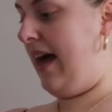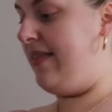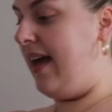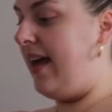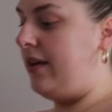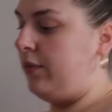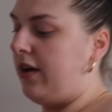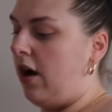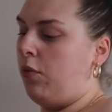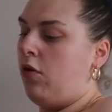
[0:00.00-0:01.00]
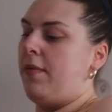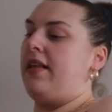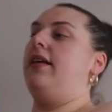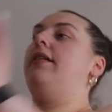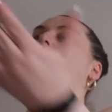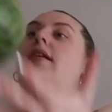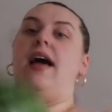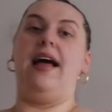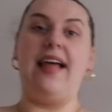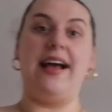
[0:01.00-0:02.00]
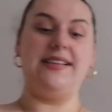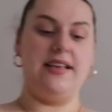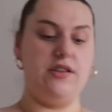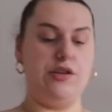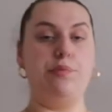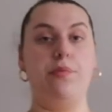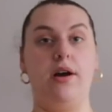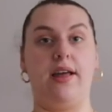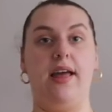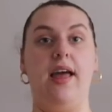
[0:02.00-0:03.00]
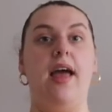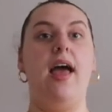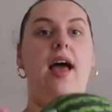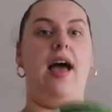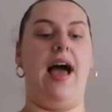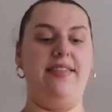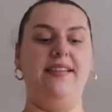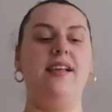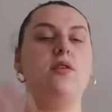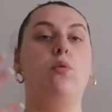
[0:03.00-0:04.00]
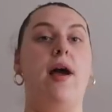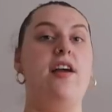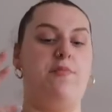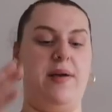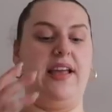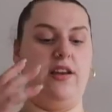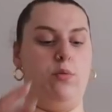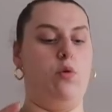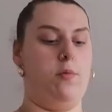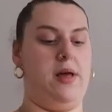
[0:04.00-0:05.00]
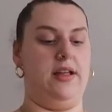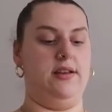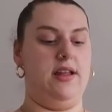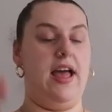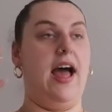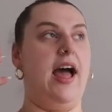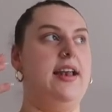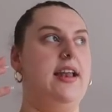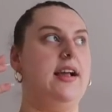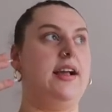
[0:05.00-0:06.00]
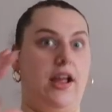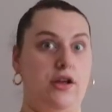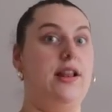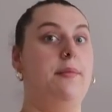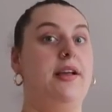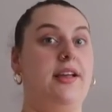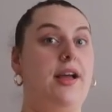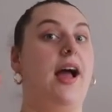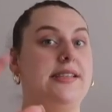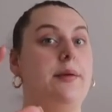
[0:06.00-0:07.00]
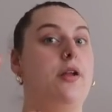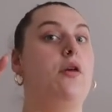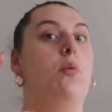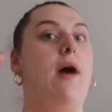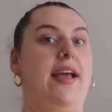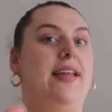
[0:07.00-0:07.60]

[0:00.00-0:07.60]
And then we got a watermelon. Like I said in the supermarket, I think there's a way of picking a watermelon. And can you guys let me know the way?